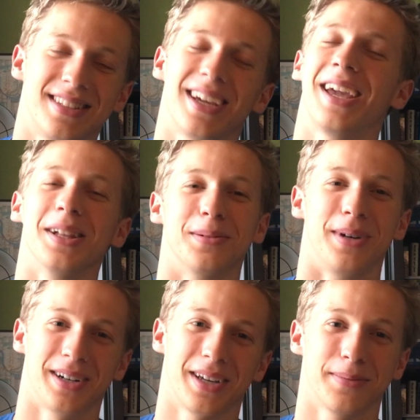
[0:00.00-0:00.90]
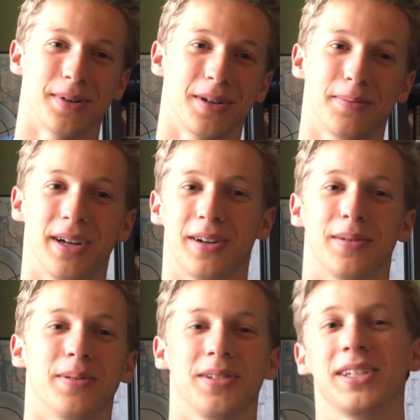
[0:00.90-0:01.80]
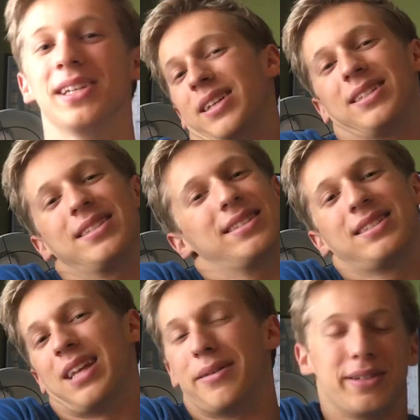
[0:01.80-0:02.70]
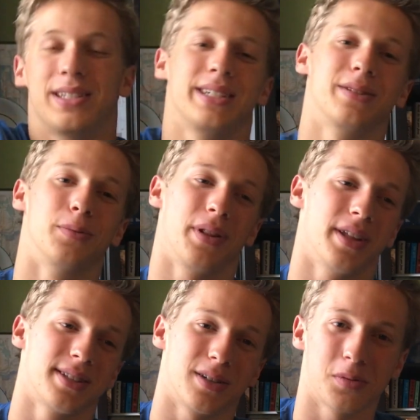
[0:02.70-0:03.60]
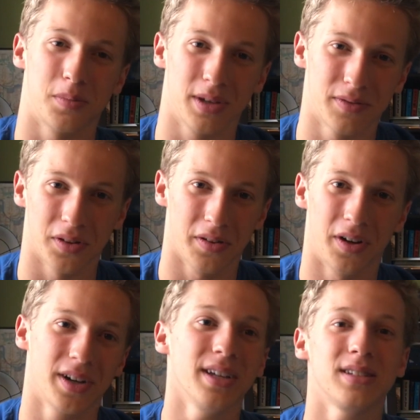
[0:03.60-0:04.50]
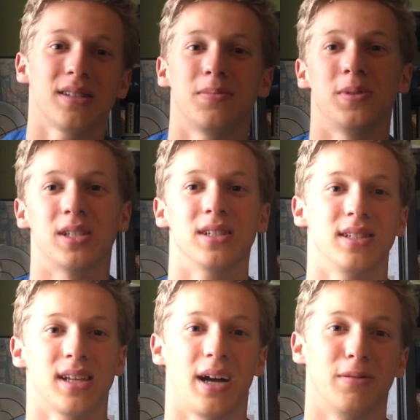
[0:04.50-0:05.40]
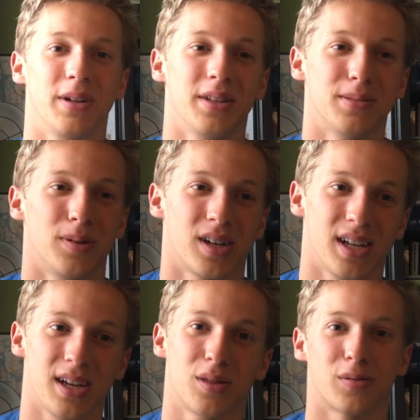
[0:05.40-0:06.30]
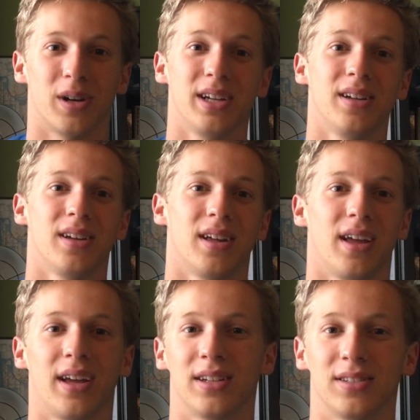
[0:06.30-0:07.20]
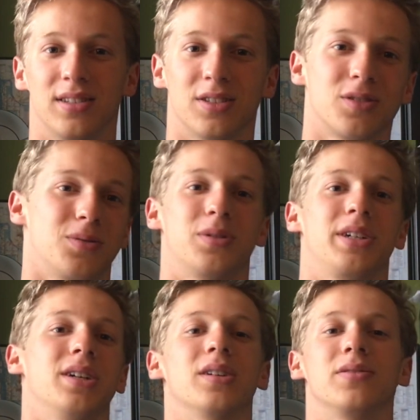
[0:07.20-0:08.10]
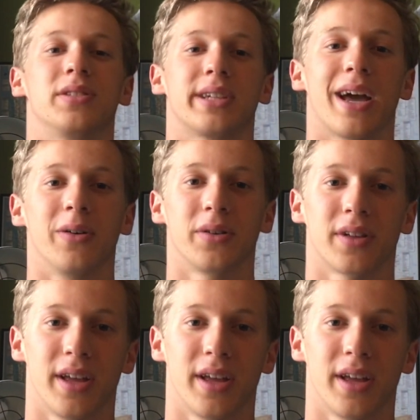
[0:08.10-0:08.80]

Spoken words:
To Kill a Mockingbird by Harper Lee. It's definitely the one that stuck with me for the longest because I read this book in 8th grade, and the story of Scout